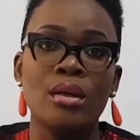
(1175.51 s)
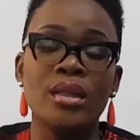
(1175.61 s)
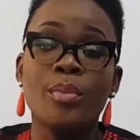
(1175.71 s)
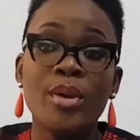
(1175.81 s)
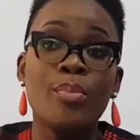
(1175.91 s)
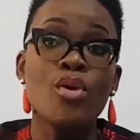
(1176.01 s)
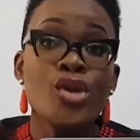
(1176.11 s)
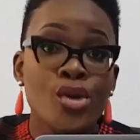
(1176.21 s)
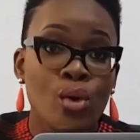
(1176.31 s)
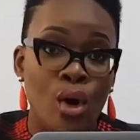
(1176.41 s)
the people
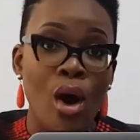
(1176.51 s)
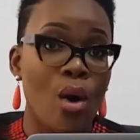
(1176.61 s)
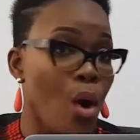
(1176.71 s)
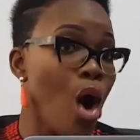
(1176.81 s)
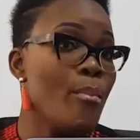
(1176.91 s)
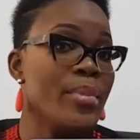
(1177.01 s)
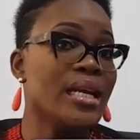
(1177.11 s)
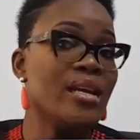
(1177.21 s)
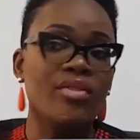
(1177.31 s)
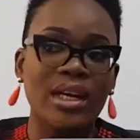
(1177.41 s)
you call
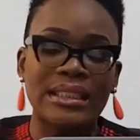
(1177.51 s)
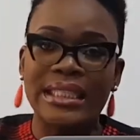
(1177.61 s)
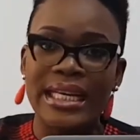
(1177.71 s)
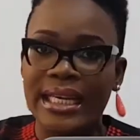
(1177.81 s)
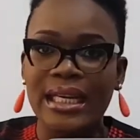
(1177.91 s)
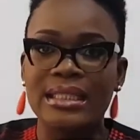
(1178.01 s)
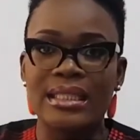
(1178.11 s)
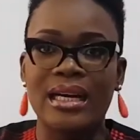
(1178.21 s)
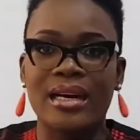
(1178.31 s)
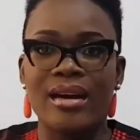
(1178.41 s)
unbelievers dedicate to
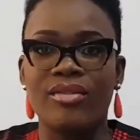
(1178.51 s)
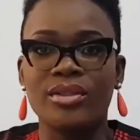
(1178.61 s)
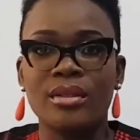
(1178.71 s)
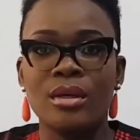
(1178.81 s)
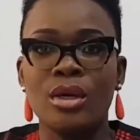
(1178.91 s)
their craft.